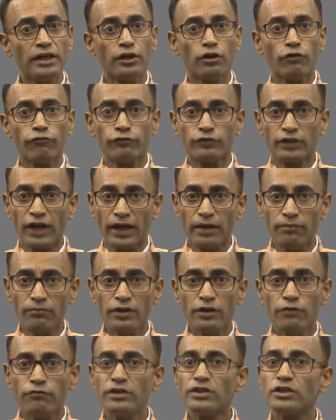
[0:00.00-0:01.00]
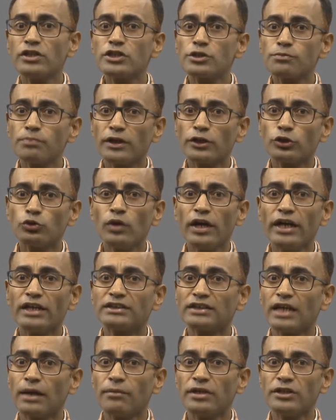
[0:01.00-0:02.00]
of time with respect to
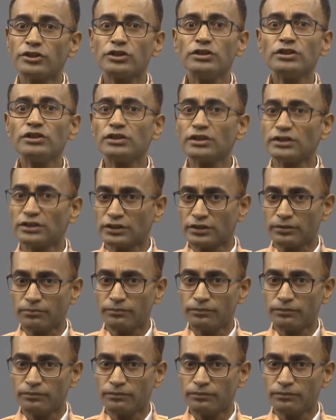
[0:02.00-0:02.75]
examination system.